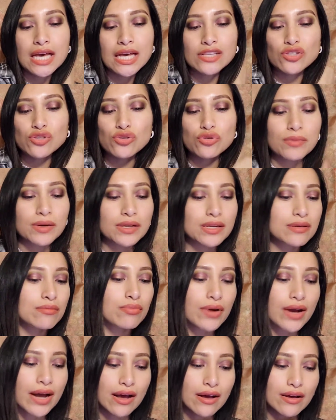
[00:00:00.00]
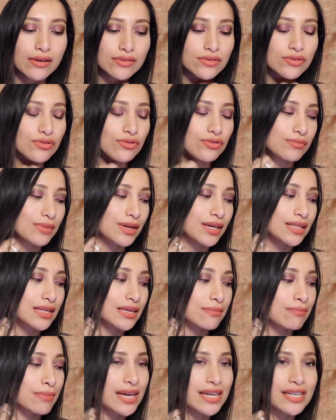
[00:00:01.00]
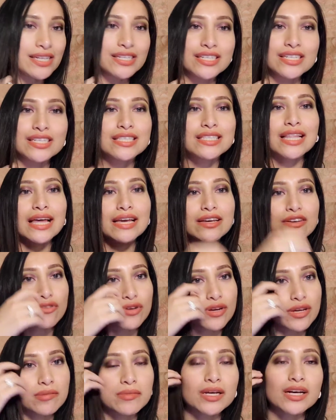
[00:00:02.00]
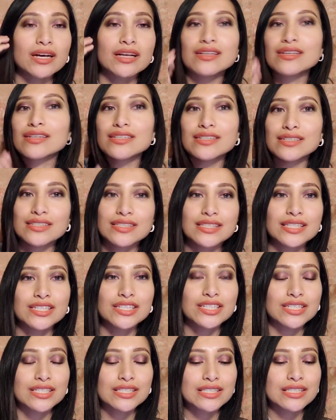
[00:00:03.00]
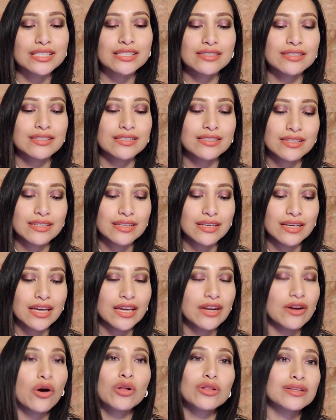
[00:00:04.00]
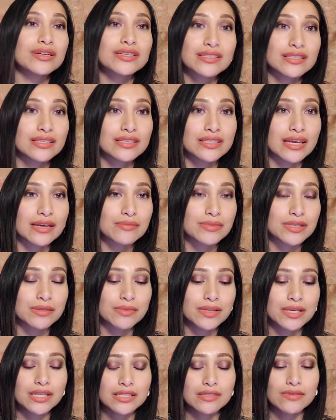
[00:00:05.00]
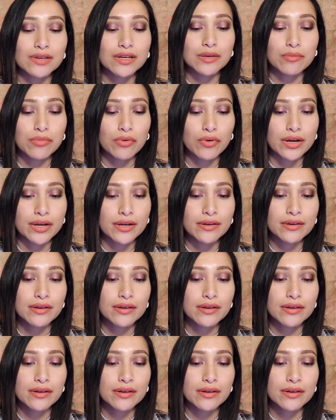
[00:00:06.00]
Too many browns, too many beiges, light cream colors. It all looks the same to me, and it's very boring.